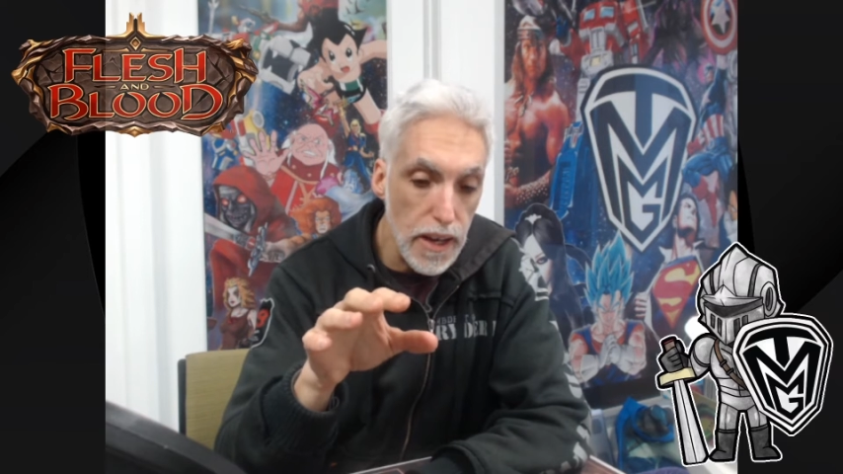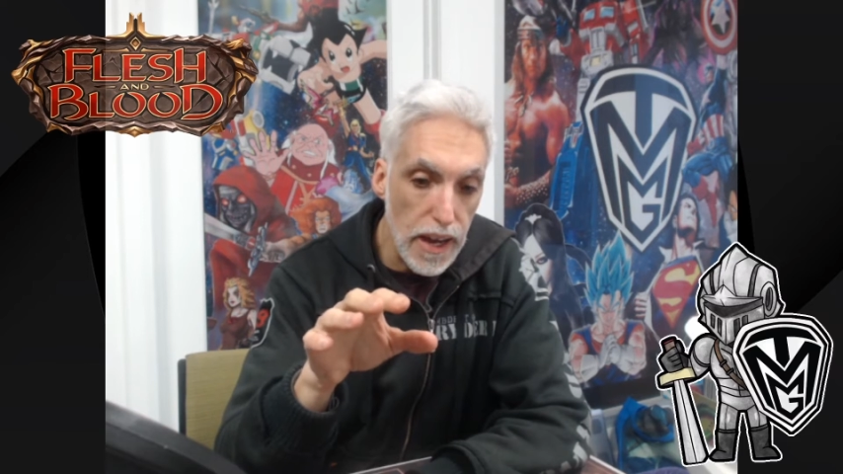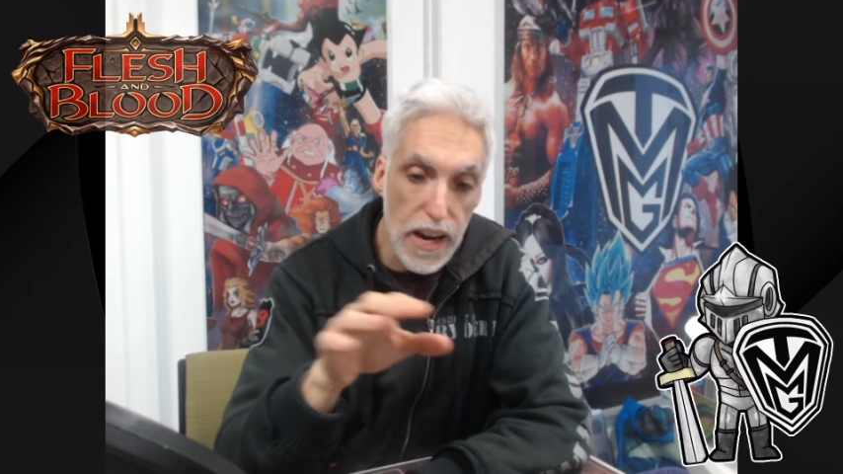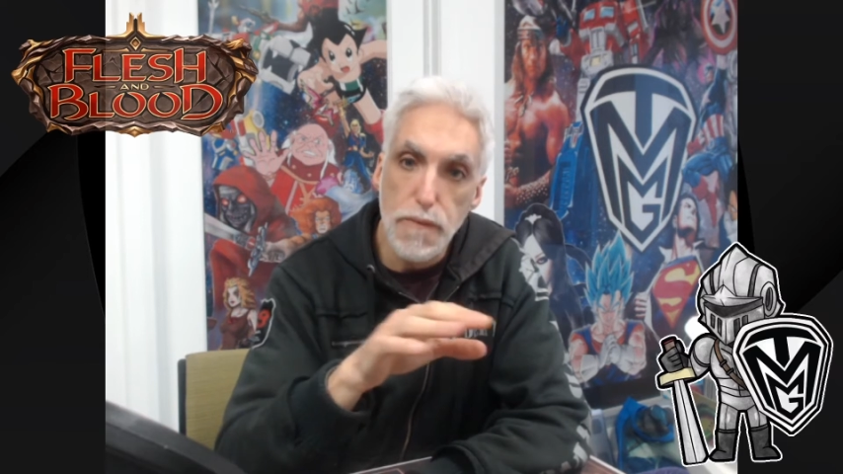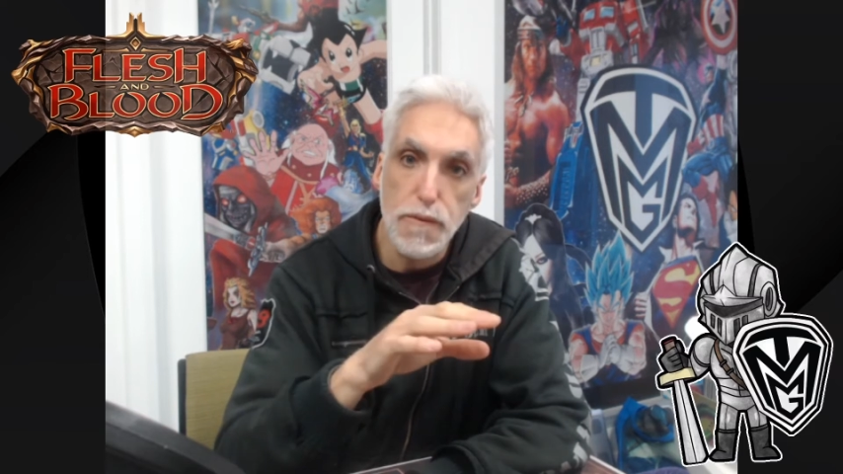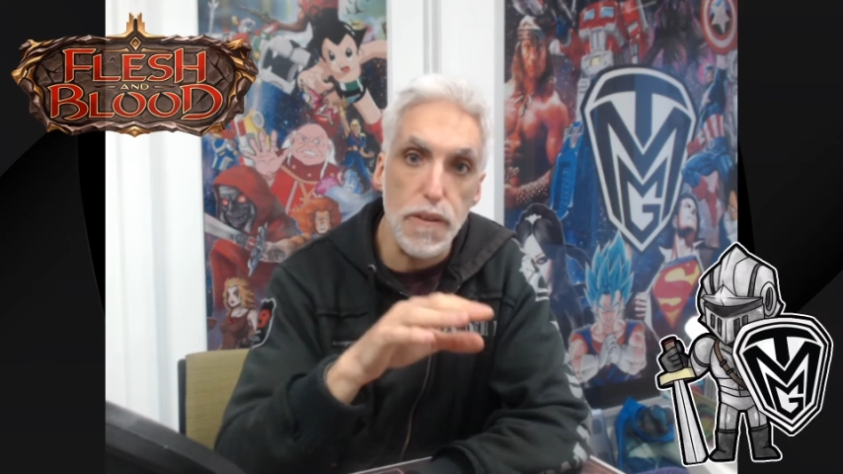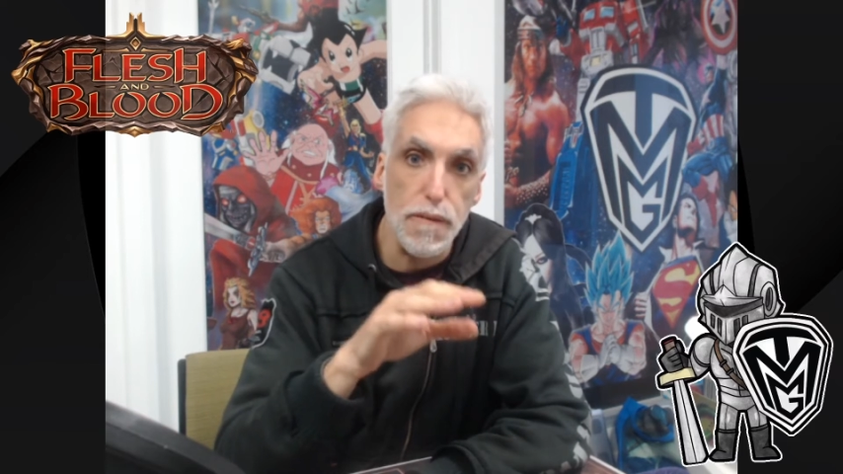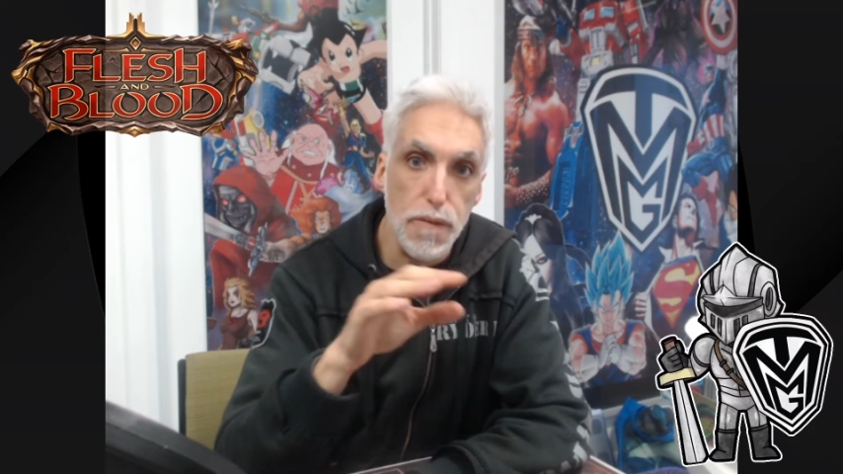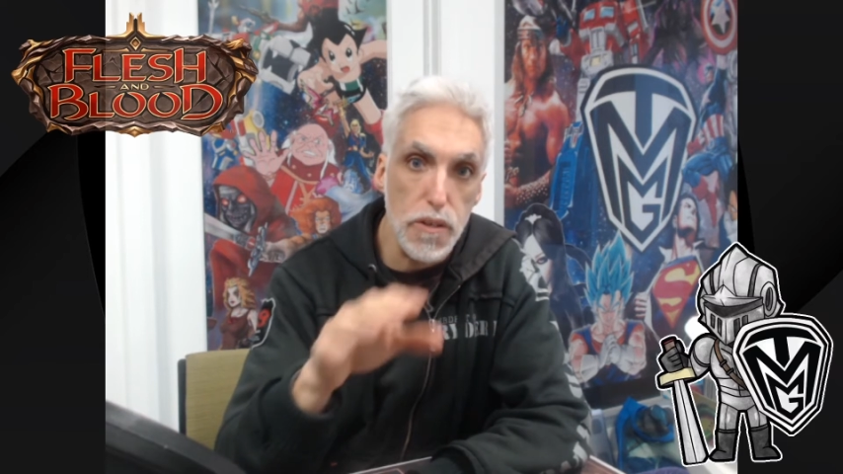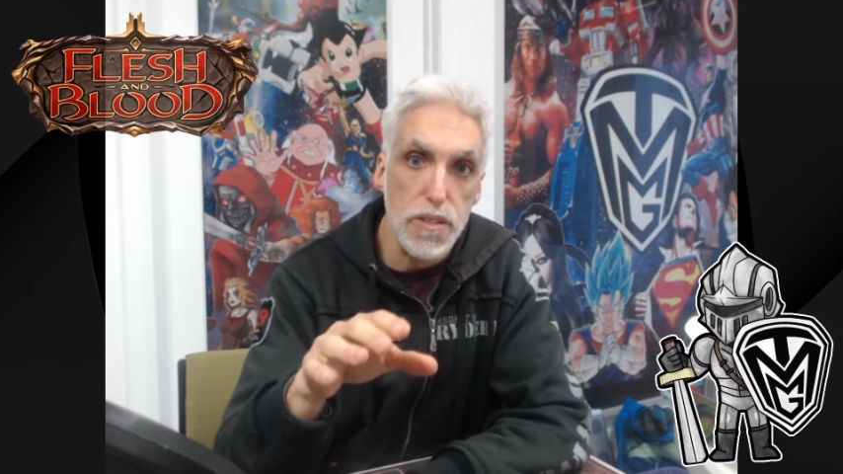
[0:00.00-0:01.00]
And after the
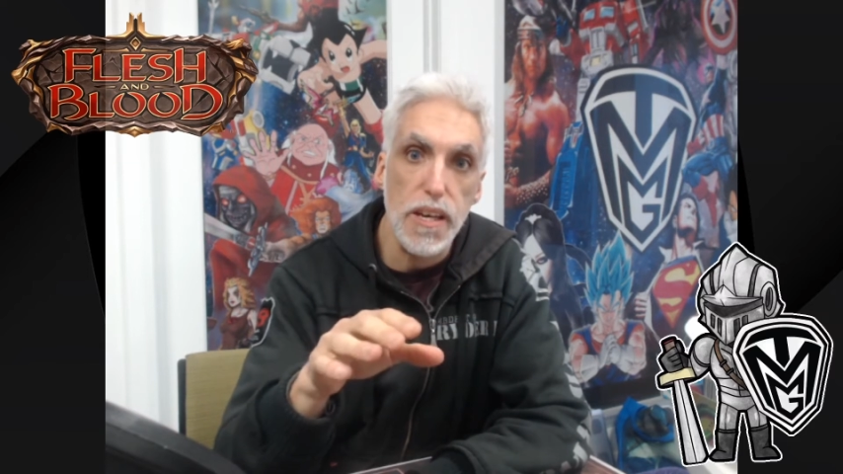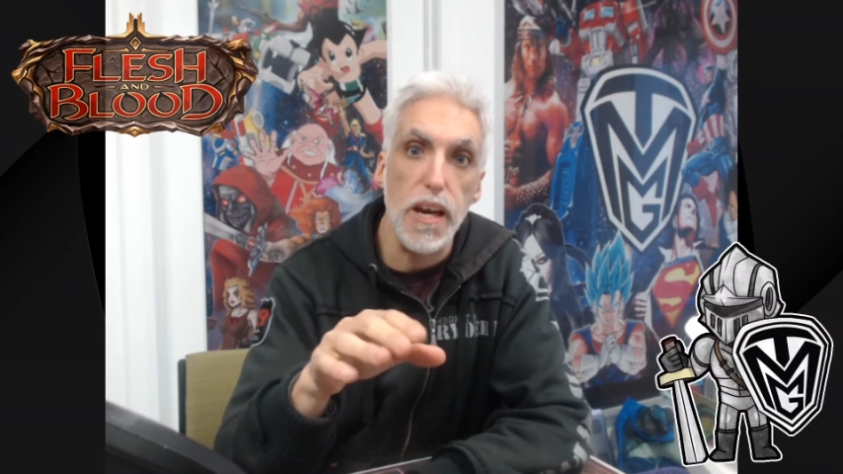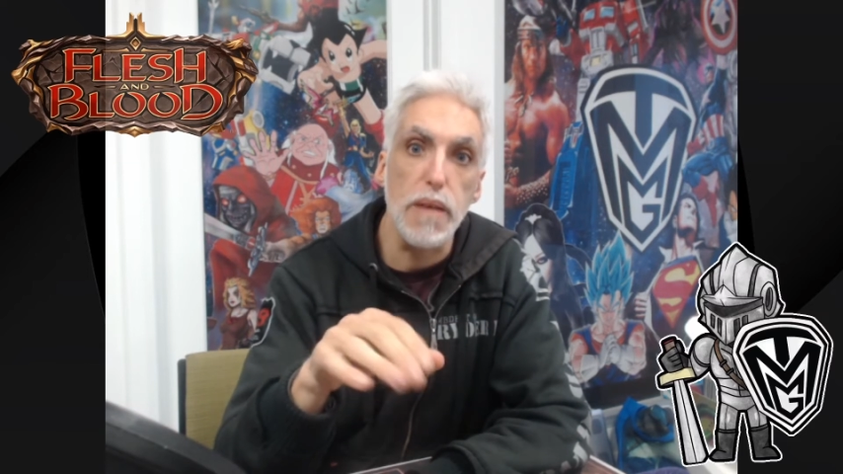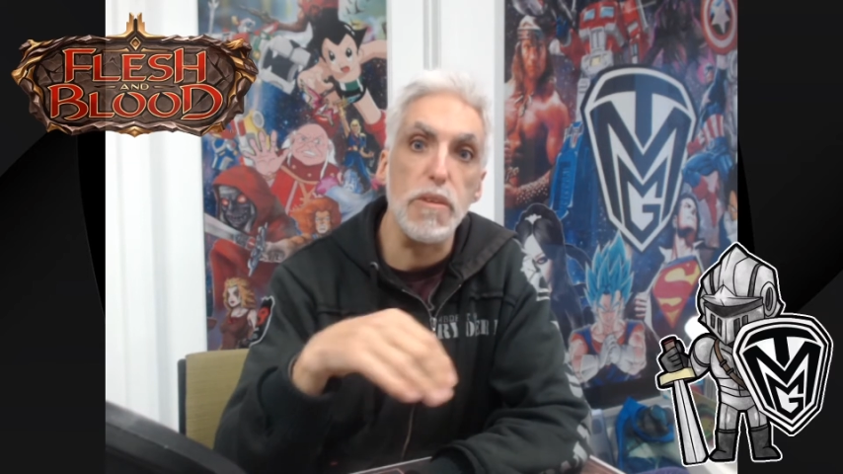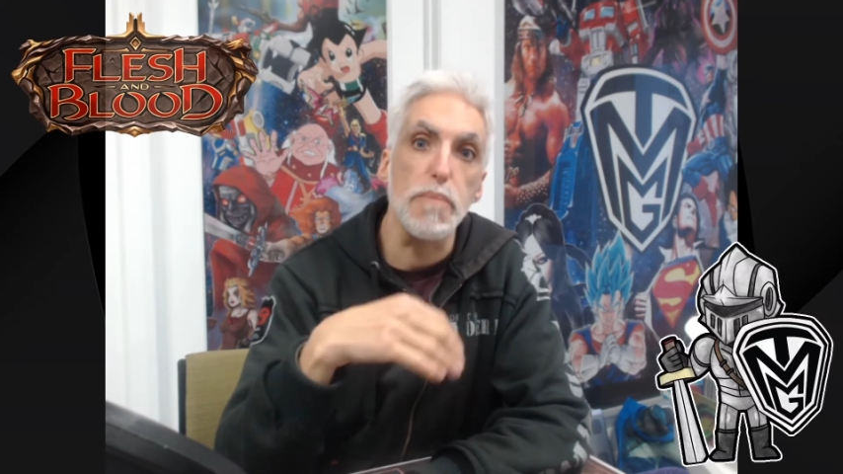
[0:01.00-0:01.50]
first game,